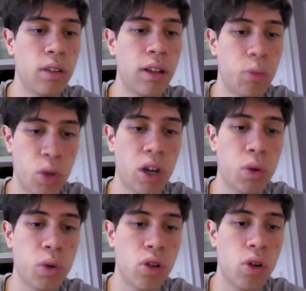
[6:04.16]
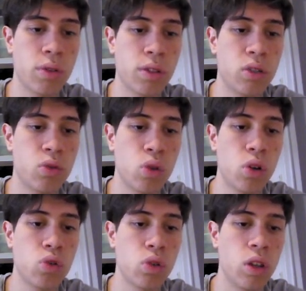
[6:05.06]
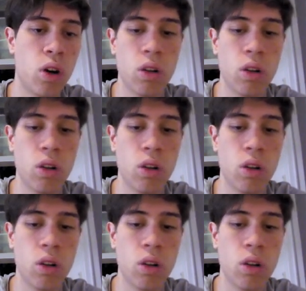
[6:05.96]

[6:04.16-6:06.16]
we are going obviously to go to the